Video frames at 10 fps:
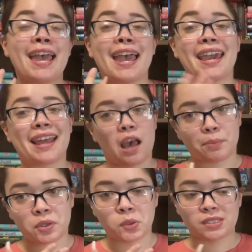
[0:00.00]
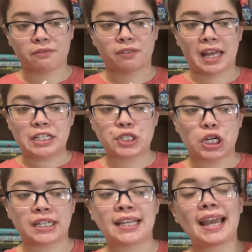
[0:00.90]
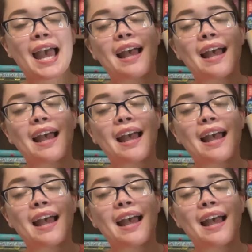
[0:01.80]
and Happy, who is a flying talking cat,